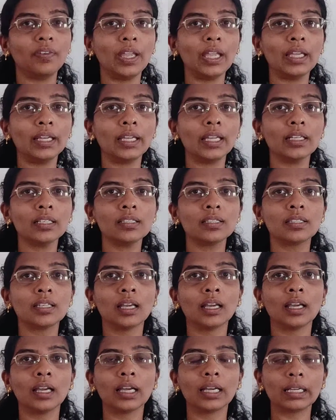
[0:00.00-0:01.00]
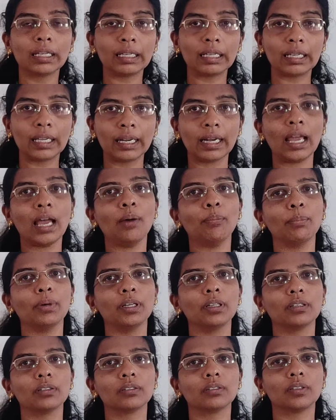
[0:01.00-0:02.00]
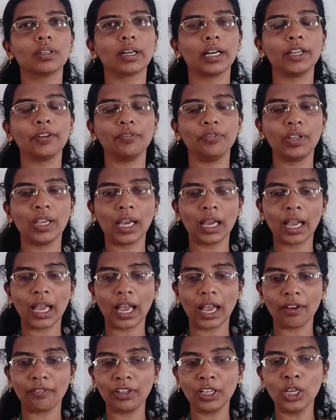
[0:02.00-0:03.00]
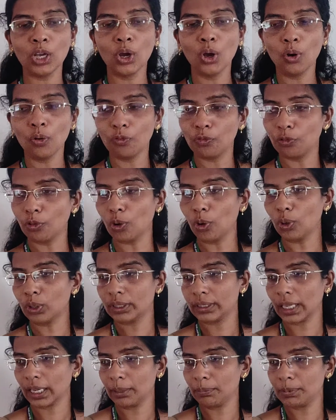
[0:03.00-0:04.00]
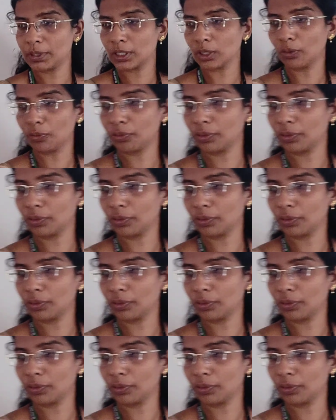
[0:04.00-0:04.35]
various grammar, right? We are having 4 types of